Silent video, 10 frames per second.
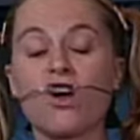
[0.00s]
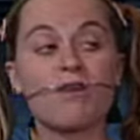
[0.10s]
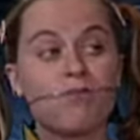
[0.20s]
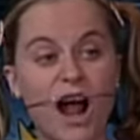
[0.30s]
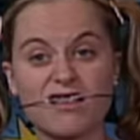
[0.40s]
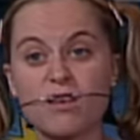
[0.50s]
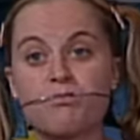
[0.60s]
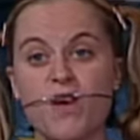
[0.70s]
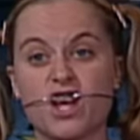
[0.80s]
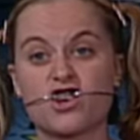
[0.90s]
I brought some
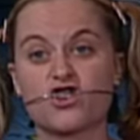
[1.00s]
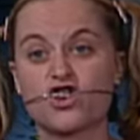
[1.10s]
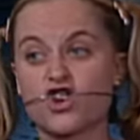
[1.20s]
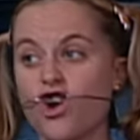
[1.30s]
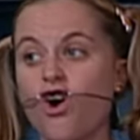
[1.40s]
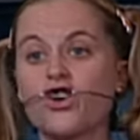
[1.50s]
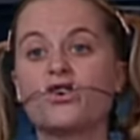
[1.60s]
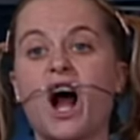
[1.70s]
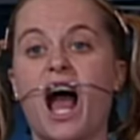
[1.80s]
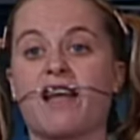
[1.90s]
pictures to show
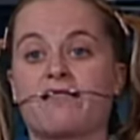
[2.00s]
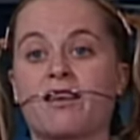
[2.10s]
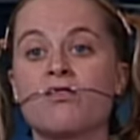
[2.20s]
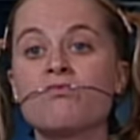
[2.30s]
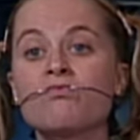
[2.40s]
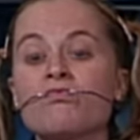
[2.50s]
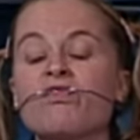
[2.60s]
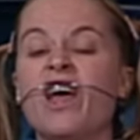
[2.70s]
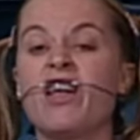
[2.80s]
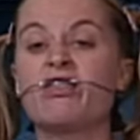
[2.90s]
you guys.
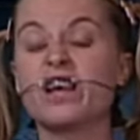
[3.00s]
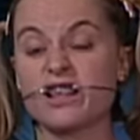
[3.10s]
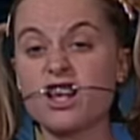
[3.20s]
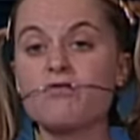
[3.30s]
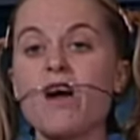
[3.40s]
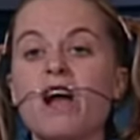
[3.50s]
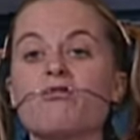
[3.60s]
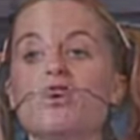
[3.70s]
This is my